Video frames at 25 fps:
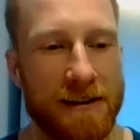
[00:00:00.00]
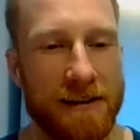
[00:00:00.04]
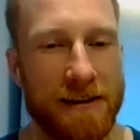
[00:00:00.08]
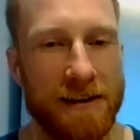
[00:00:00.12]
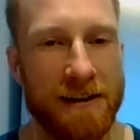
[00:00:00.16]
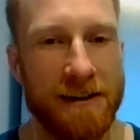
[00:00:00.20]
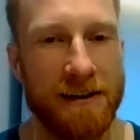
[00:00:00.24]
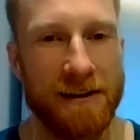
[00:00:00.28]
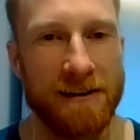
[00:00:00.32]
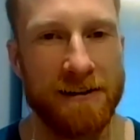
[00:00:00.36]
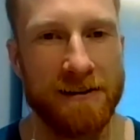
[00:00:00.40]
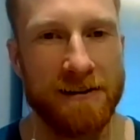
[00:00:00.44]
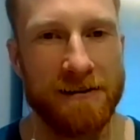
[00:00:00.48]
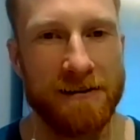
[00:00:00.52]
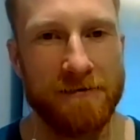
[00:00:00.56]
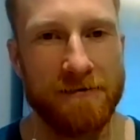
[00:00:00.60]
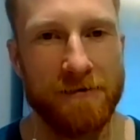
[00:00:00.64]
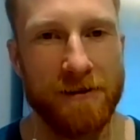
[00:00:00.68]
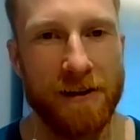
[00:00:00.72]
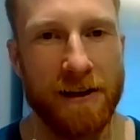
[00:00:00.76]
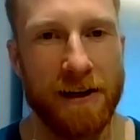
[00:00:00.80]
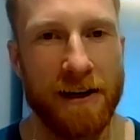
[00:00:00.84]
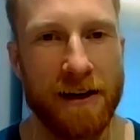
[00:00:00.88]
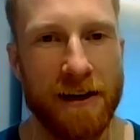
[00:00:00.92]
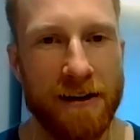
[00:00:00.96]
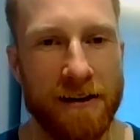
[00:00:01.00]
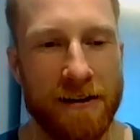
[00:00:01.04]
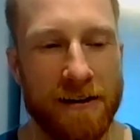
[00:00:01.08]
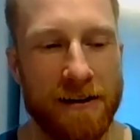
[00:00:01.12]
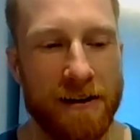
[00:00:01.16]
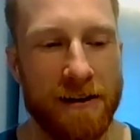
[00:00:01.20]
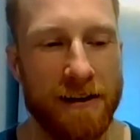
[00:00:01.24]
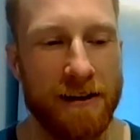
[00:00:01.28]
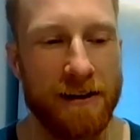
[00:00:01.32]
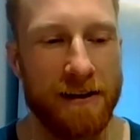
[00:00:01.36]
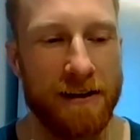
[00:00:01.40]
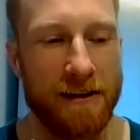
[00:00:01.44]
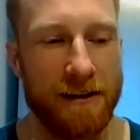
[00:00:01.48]
And yeah,
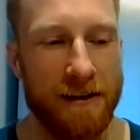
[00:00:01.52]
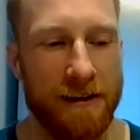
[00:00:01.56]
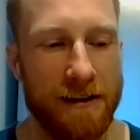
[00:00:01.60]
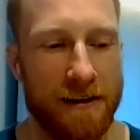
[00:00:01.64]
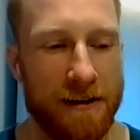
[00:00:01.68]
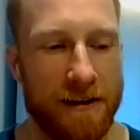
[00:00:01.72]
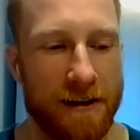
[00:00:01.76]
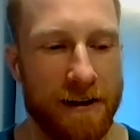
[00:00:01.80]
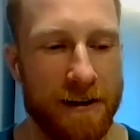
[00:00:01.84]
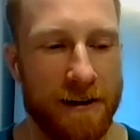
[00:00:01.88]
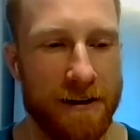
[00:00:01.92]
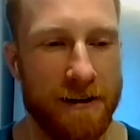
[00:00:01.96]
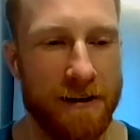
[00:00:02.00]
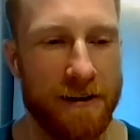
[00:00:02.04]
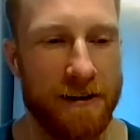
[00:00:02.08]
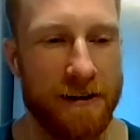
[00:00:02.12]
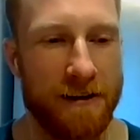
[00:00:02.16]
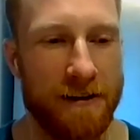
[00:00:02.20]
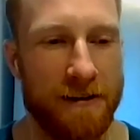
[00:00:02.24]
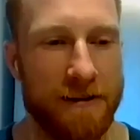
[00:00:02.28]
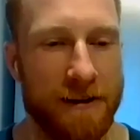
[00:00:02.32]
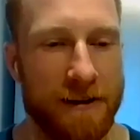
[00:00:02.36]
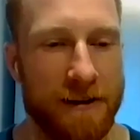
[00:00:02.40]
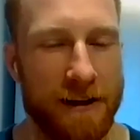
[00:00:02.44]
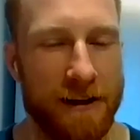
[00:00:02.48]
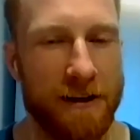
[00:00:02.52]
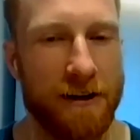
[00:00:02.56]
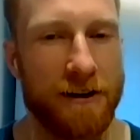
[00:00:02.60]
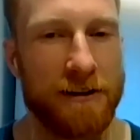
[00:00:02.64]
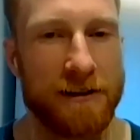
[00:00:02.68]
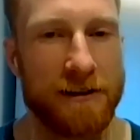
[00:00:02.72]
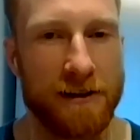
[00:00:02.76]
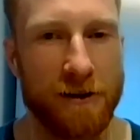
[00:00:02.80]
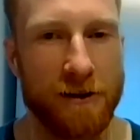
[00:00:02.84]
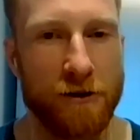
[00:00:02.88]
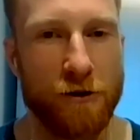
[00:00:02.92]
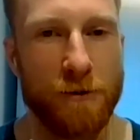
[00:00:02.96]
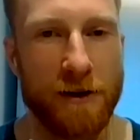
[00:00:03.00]
he
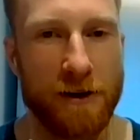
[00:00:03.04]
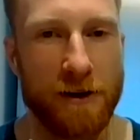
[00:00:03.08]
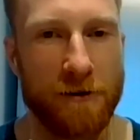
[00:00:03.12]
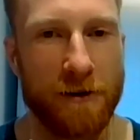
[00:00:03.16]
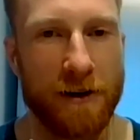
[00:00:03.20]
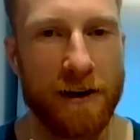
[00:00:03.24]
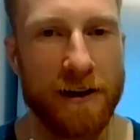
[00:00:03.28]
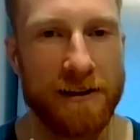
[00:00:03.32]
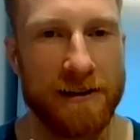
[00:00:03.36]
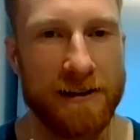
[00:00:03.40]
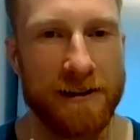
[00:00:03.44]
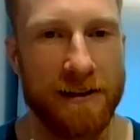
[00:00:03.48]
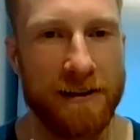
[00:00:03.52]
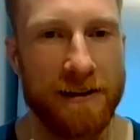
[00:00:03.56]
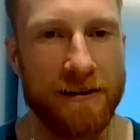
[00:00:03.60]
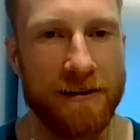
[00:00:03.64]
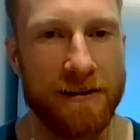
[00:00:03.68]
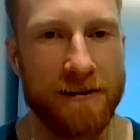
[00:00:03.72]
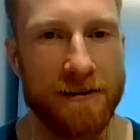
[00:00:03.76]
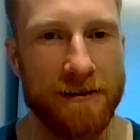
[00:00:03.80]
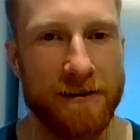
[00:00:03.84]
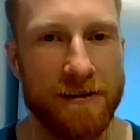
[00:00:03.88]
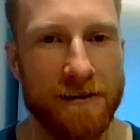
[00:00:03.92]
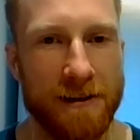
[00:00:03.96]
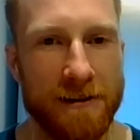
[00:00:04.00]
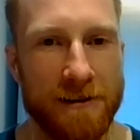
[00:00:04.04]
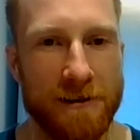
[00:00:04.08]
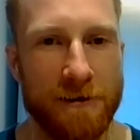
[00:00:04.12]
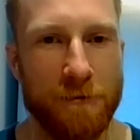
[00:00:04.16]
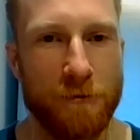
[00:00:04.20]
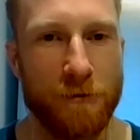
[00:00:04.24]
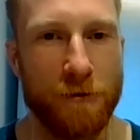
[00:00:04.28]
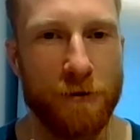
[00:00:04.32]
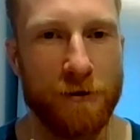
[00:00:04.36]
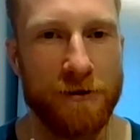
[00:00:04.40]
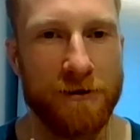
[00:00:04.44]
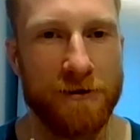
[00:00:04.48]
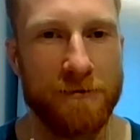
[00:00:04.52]
goes a little bit crazy, as you
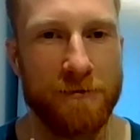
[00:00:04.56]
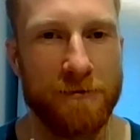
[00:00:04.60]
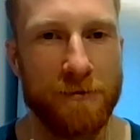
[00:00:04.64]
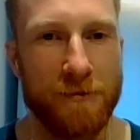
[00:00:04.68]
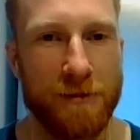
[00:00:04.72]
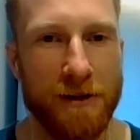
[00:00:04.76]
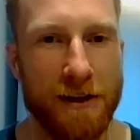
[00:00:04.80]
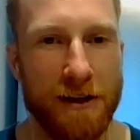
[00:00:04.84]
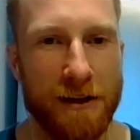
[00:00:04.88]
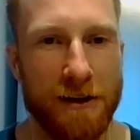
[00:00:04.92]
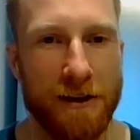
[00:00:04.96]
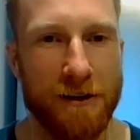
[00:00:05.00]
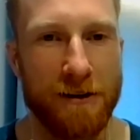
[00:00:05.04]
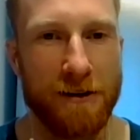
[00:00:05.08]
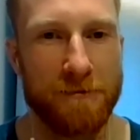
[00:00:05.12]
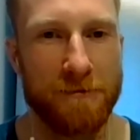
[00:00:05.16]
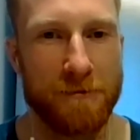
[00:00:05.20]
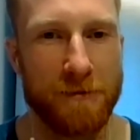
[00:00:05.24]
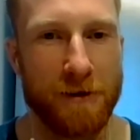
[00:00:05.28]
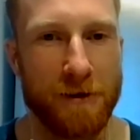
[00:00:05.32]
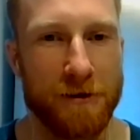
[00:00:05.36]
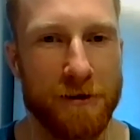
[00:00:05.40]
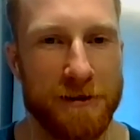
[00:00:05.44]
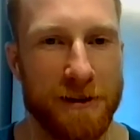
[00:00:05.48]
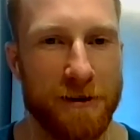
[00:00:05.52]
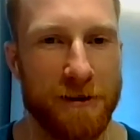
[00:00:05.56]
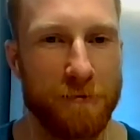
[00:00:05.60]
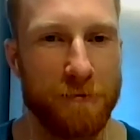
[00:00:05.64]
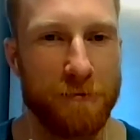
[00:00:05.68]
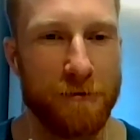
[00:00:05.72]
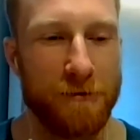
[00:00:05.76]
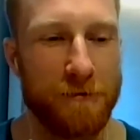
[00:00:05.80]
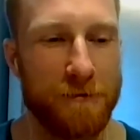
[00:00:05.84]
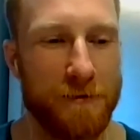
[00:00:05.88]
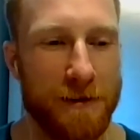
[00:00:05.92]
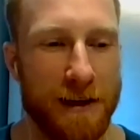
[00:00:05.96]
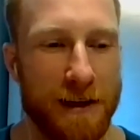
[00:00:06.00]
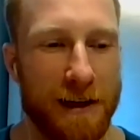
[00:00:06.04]
would being in a hotel
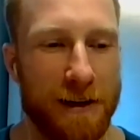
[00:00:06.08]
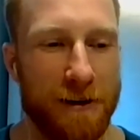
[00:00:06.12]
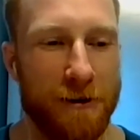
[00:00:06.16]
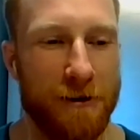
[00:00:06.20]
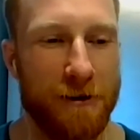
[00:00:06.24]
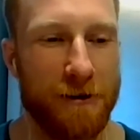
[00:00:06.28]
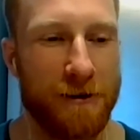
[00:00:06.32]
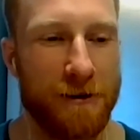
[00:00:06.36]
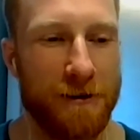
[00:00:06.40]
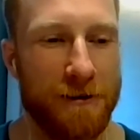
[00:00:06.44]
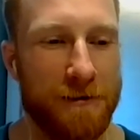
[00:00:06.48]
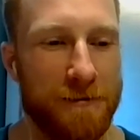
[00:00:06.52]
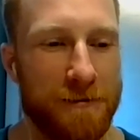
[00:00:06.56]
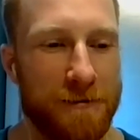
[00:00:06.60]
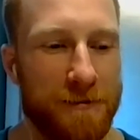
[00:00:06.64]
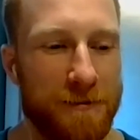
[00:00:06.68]
room for that long.